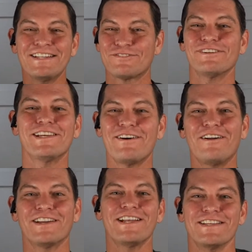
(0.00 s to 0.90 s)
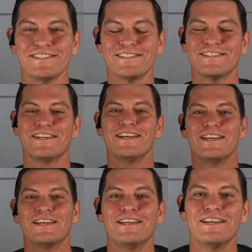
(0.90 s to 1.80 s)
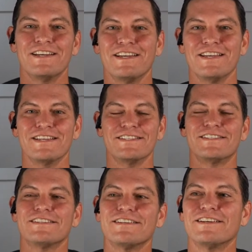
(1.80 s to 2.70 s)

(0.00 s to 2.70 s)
that's really all it is.